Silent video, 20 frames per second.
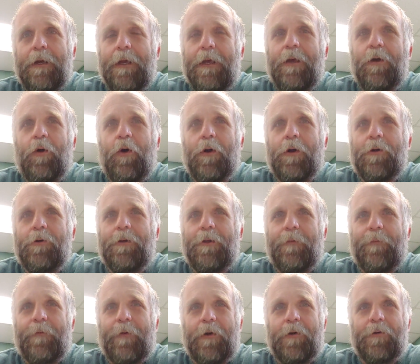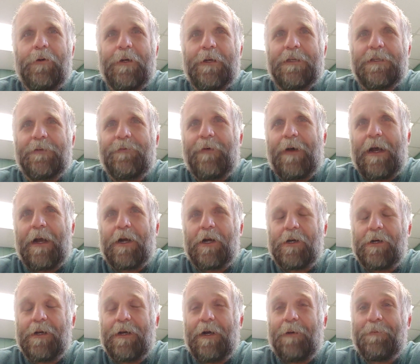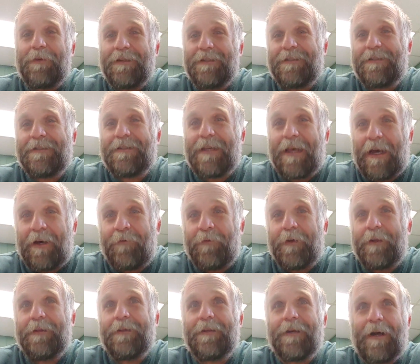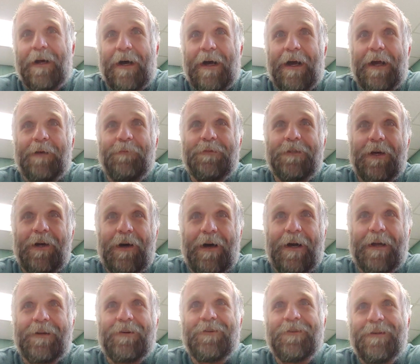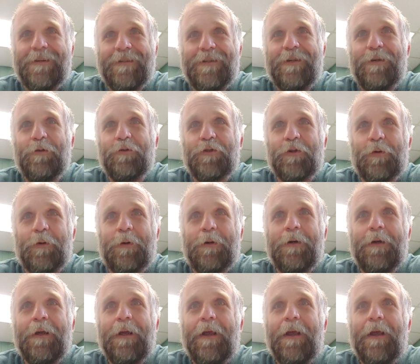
He ordered the furnace fired up seven times hotter than usual.